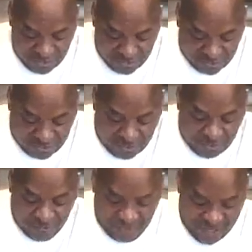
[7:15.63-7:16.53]

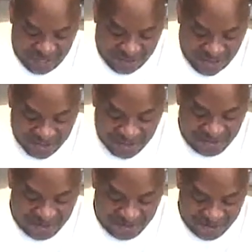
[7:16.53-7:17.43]
So, and then I
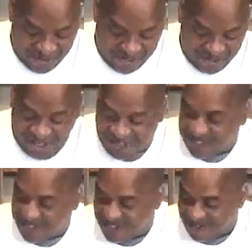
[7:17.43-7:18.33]
know in order to touch
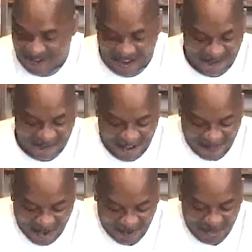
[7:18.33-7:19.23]
the Saran
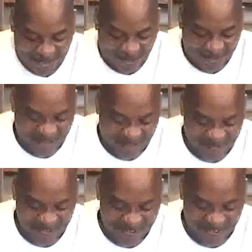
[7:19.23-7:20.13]
Wrap, I'm sure enough
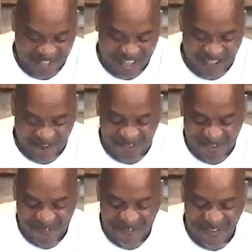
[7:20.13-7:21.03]
going to have
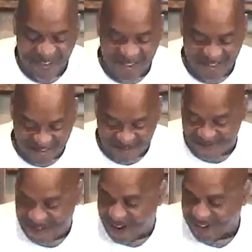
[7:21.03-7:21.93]
to
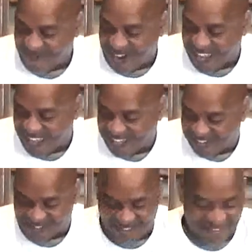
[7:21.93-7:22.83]
wash my
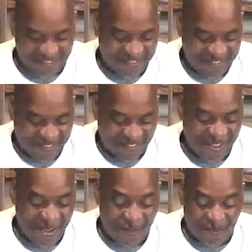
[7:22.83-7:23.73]
hands off.
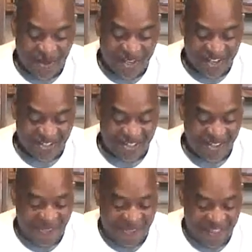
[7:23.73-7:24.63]
But
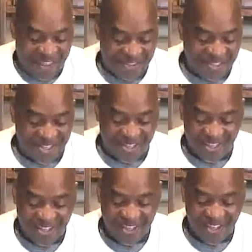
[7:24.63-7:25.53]
this
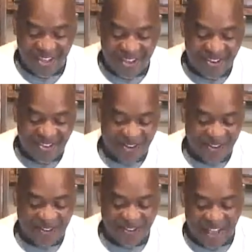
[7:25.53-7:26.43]

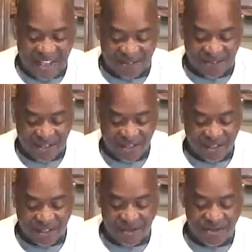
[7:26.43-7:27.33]
turned out,
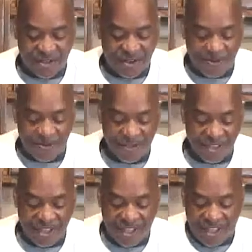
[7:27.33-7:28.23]
the dough
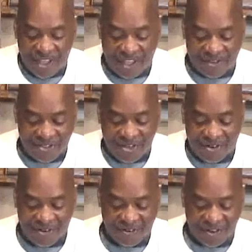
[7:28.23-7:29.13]
has
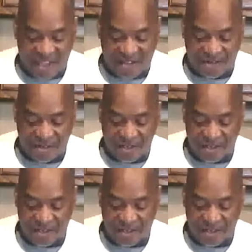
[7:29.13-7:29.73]
turned out